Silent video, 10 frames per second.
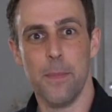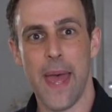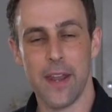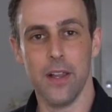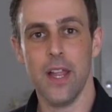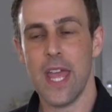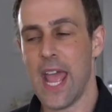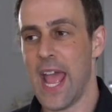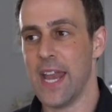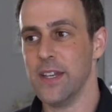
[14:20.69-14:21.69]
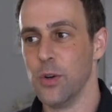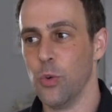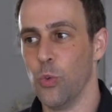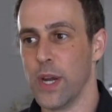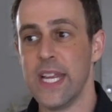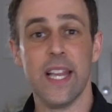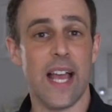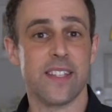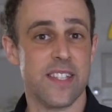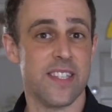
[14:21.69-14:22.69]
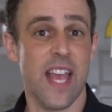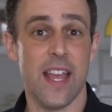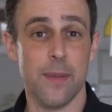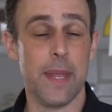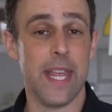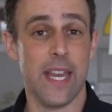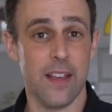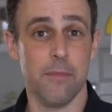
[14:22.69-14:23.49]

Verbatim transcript: the pedal and what he likes to say at the beginning